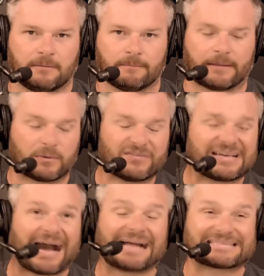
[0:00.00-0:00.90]
Like, we've
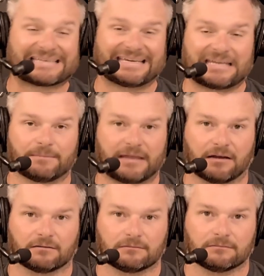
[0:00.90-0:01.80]
got to get him there.
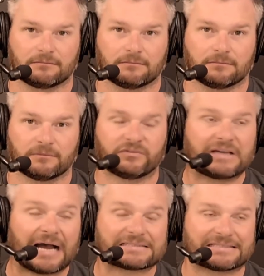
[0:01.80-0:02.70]
We've
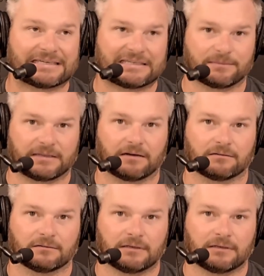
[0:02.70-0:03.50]
got to get him there.